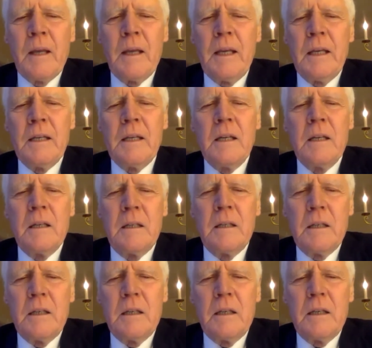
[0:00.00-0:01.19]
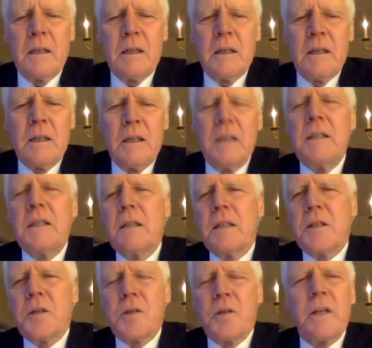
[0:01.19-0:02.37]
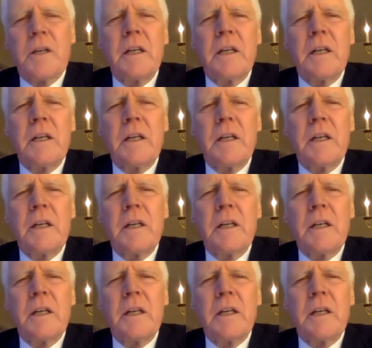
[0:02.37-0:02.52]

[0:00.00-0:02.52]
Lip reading: in Indian literature,